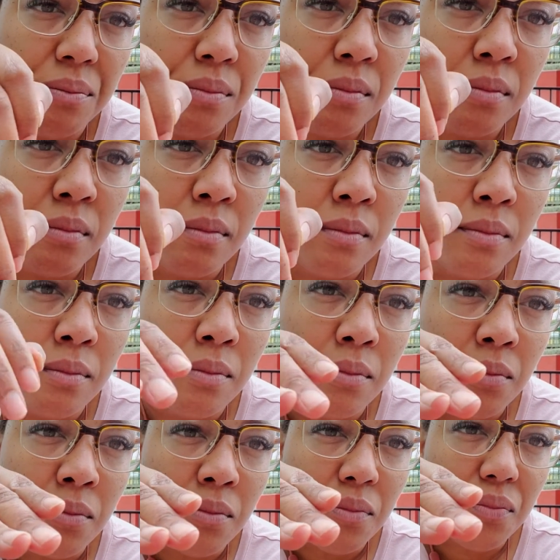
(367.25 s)
I
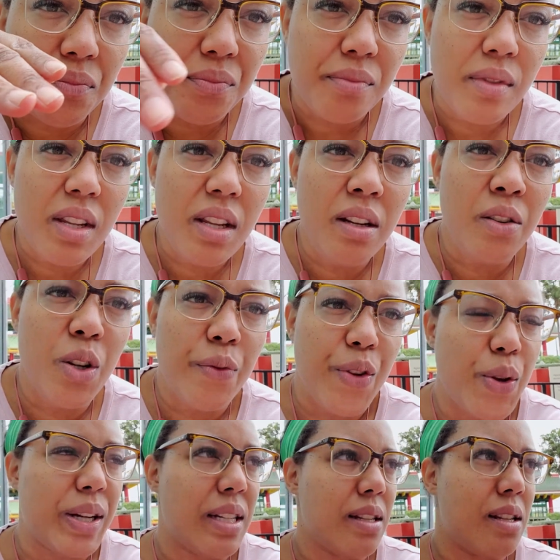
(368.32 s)
don't know
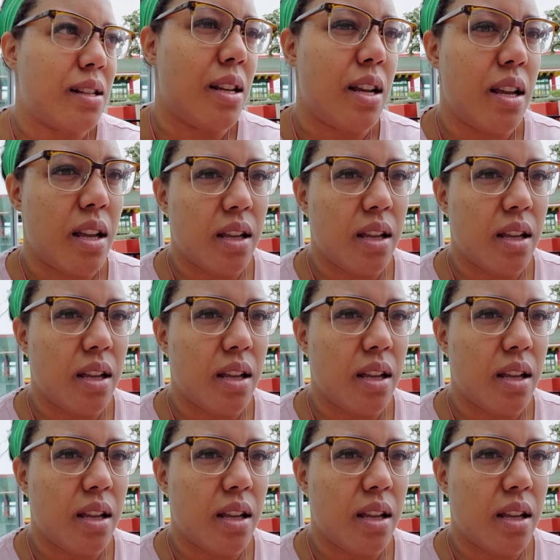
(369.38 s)
if you can see.